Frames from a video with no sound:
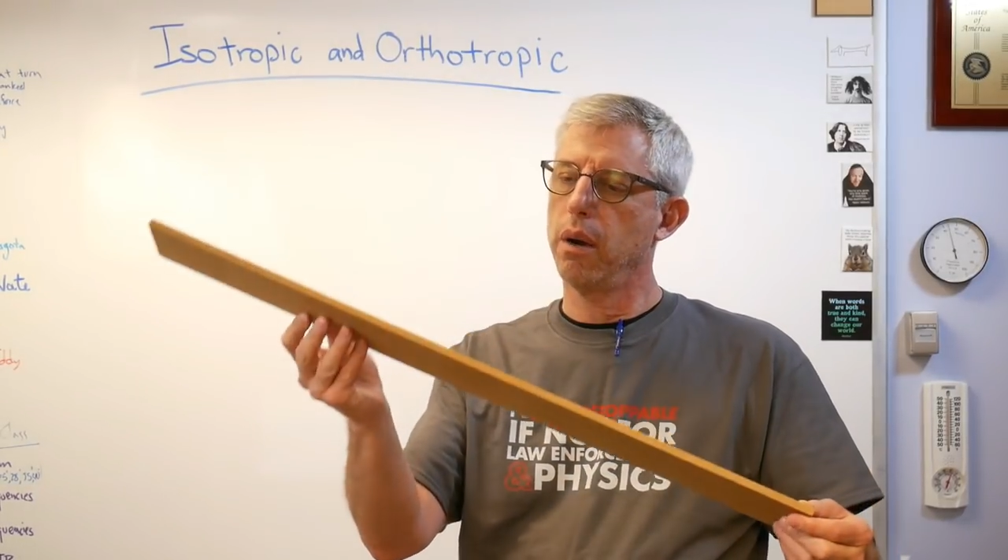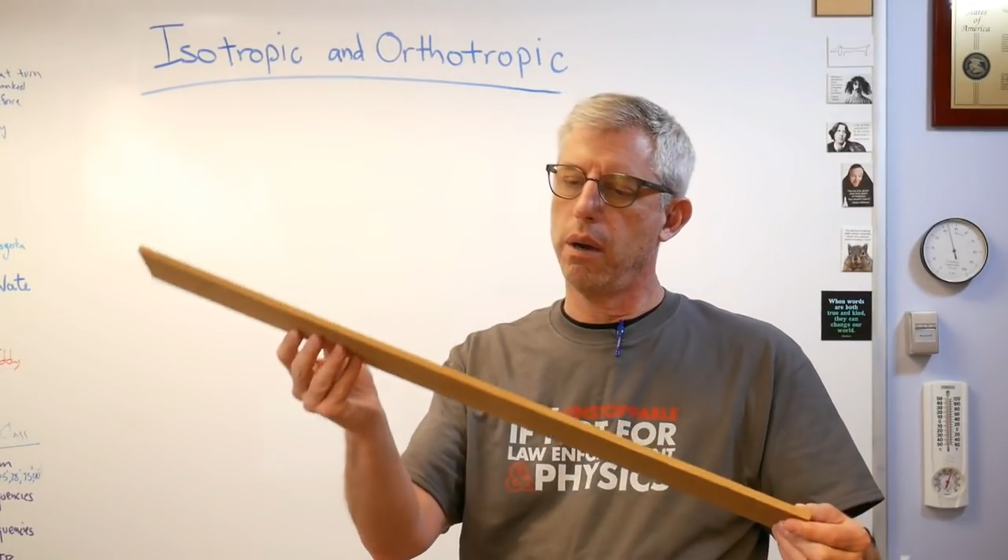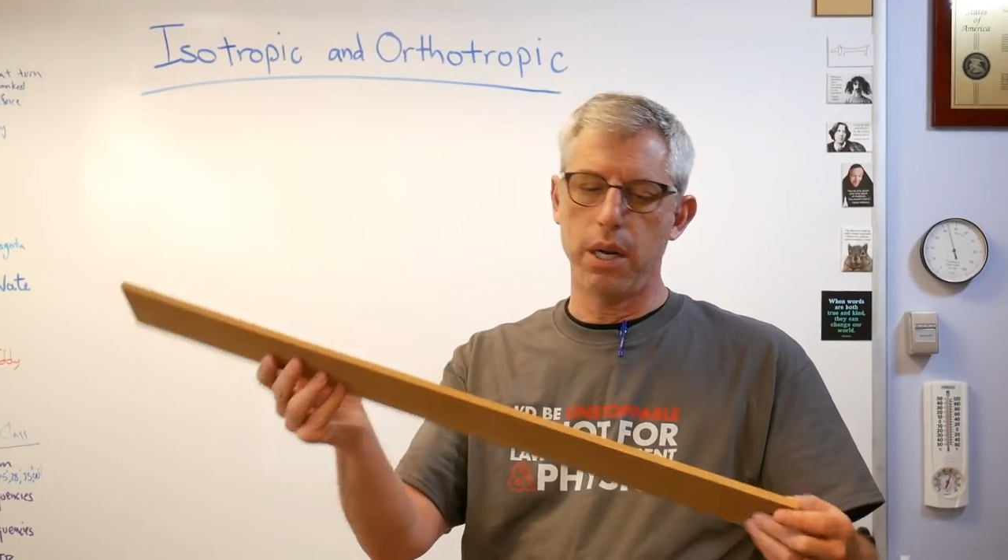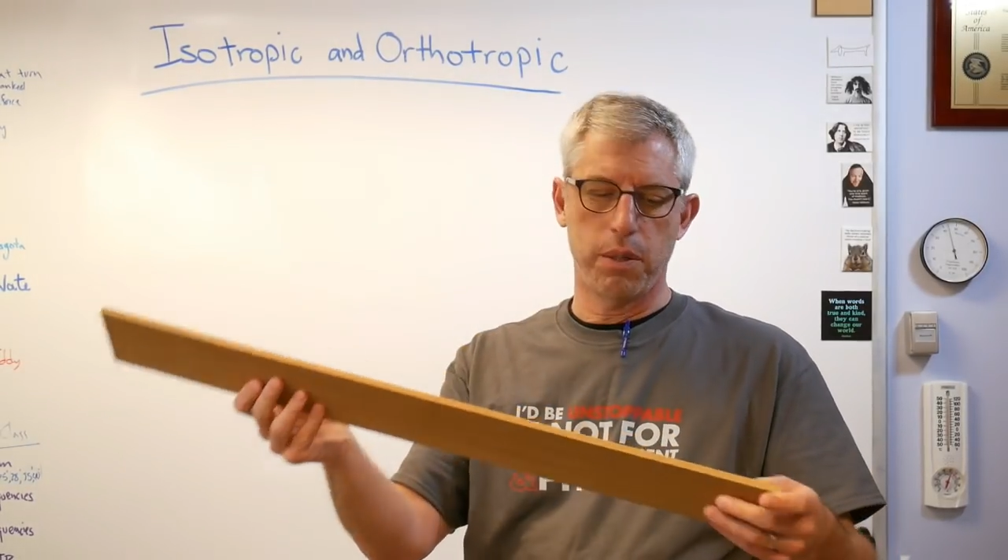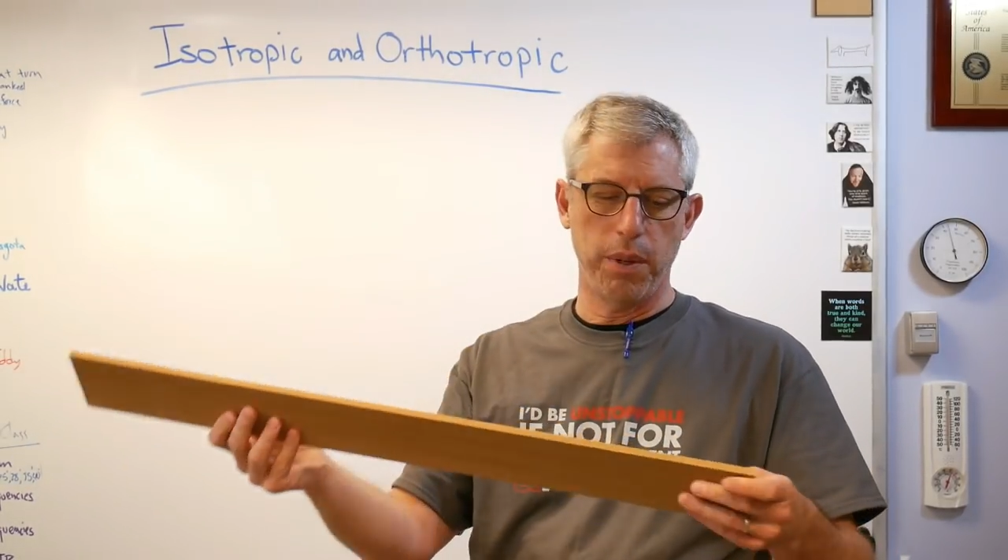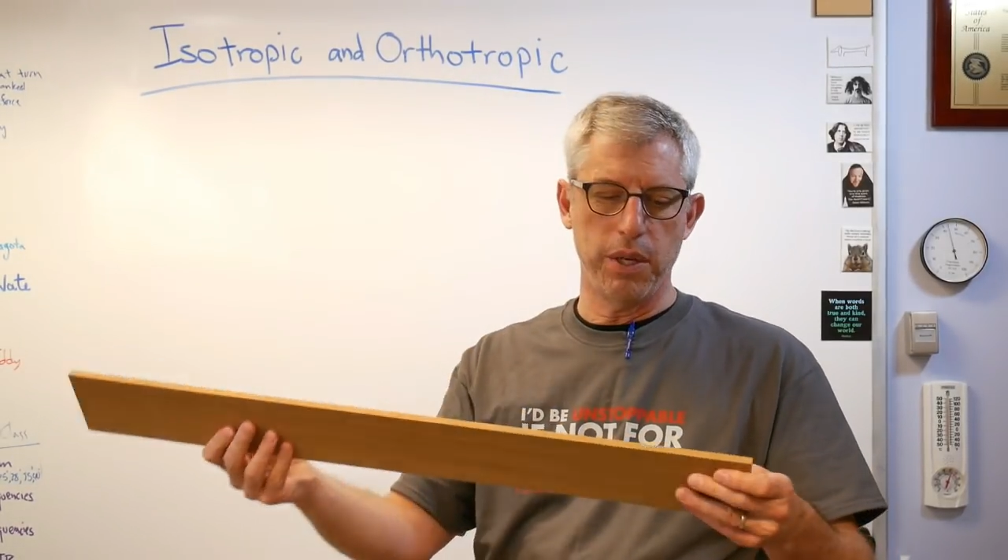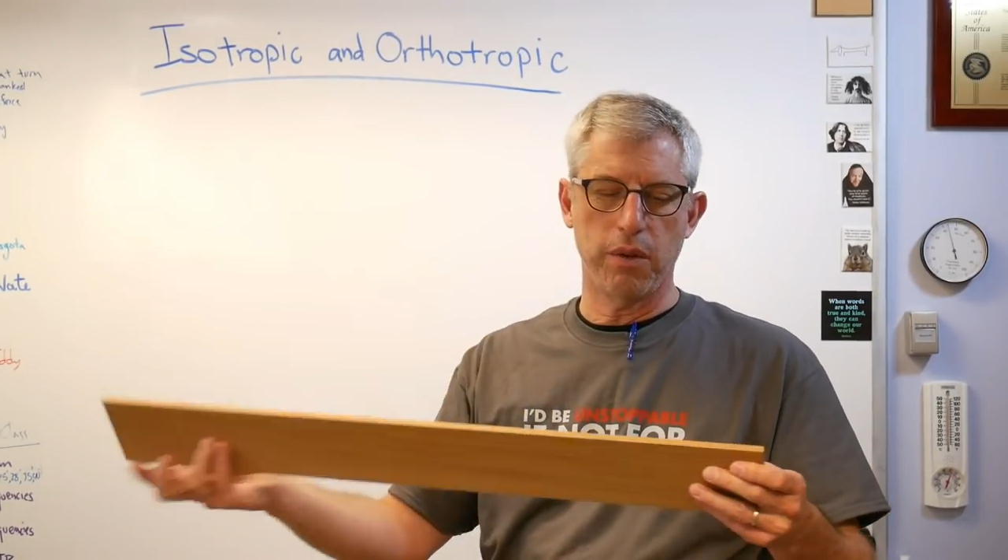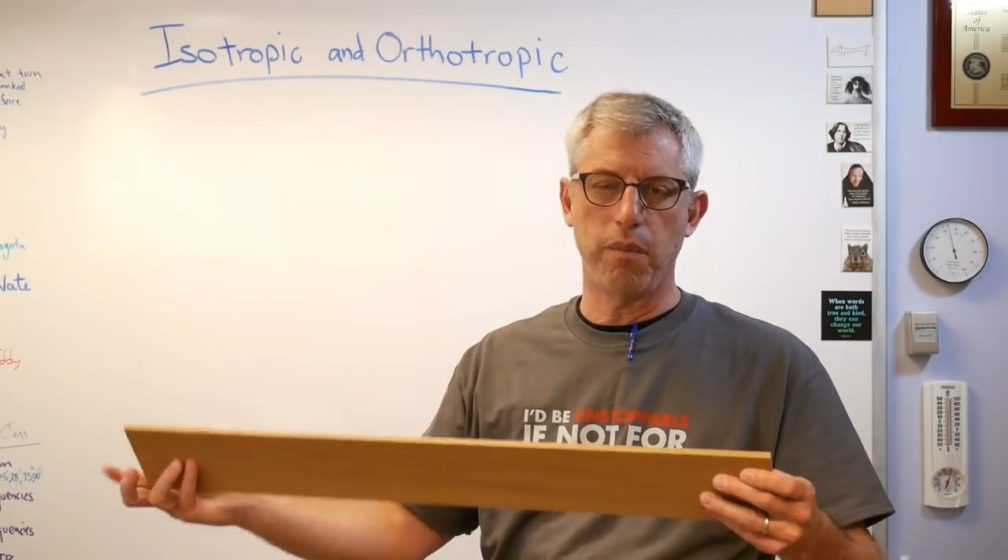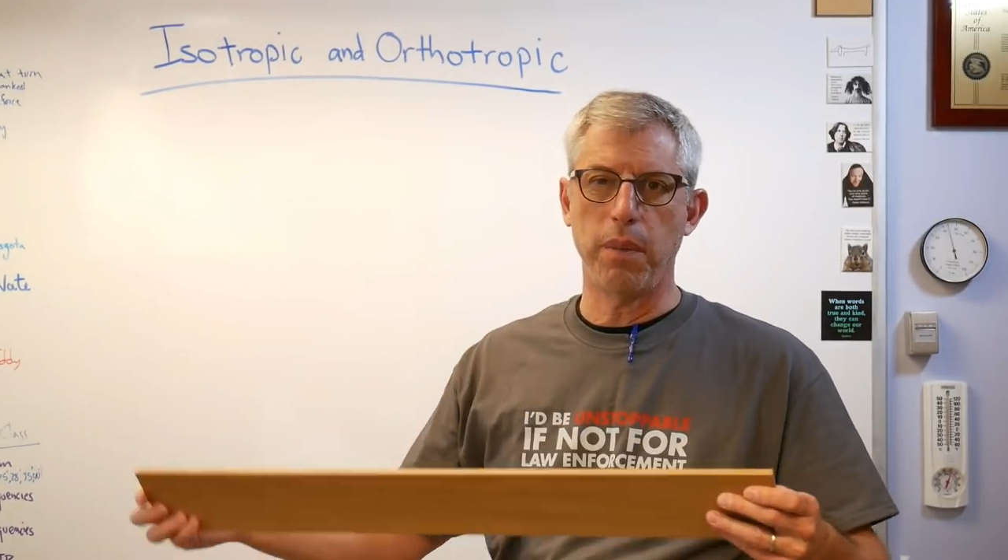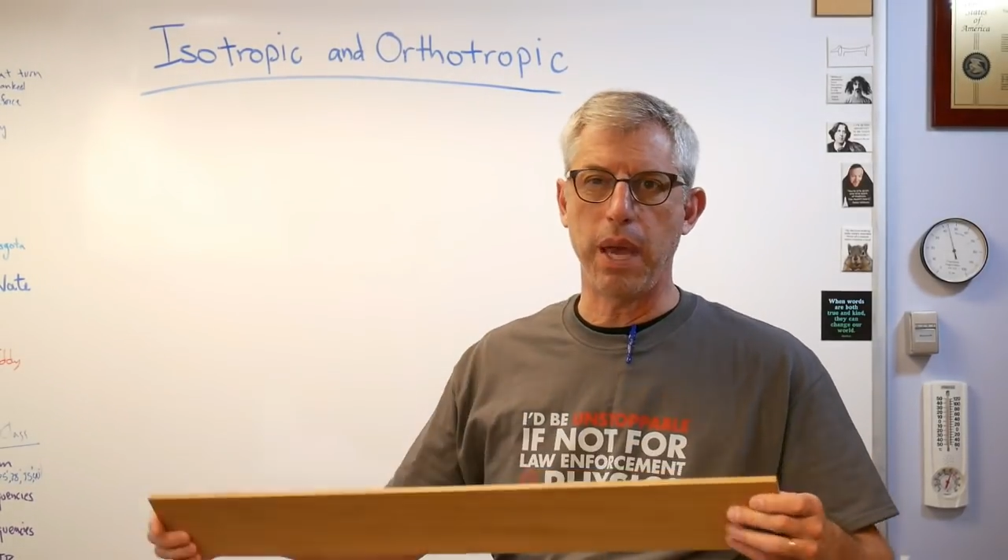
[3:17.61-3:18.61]
All right, it's a piece
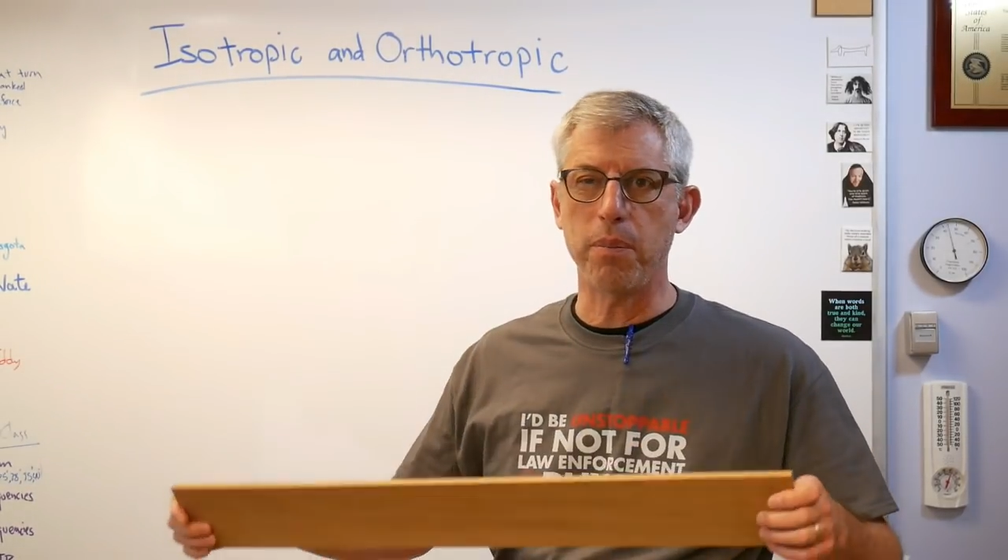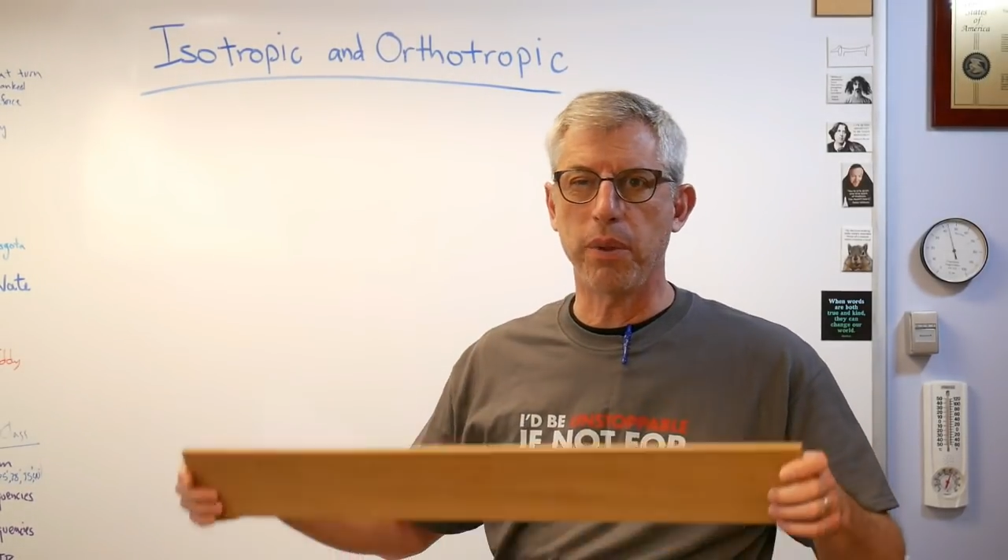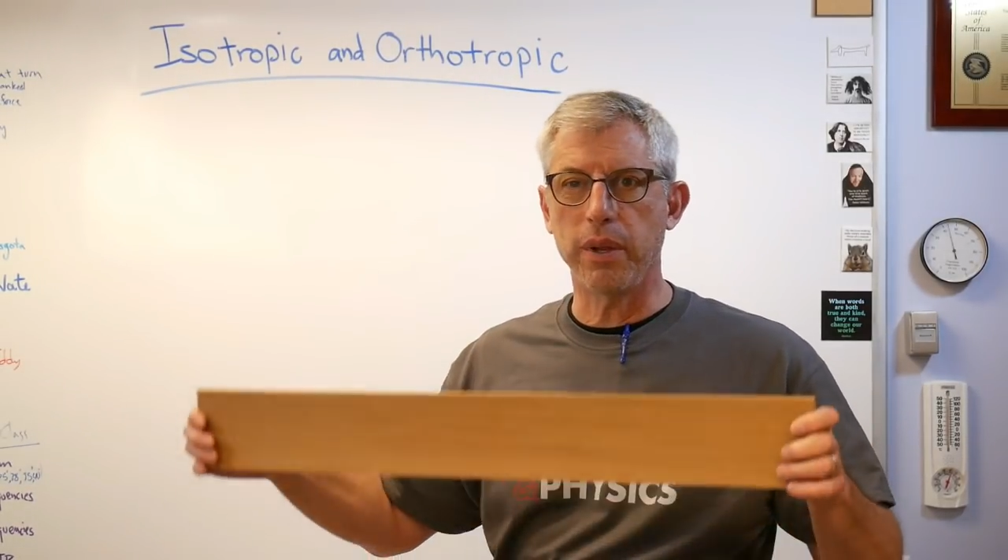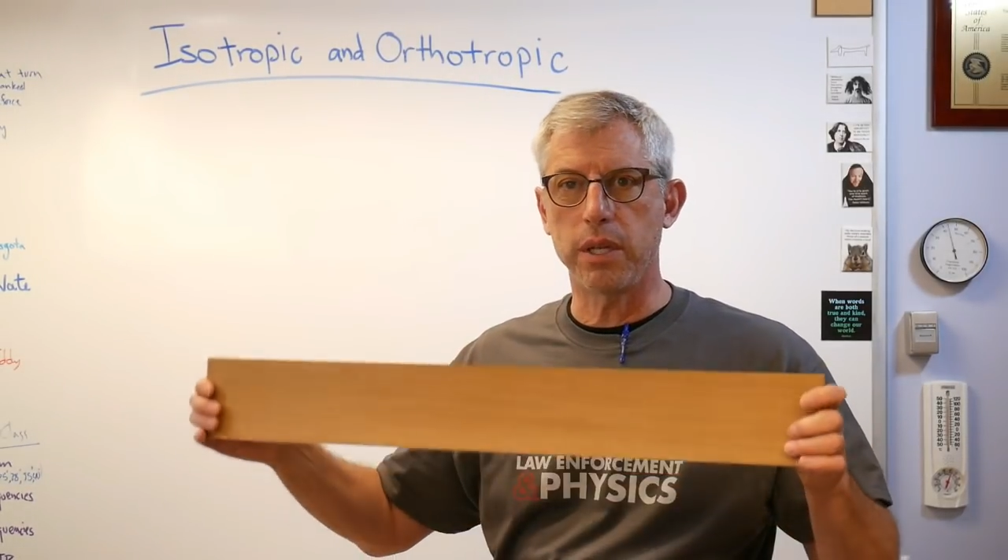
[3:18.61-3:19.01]
of maple,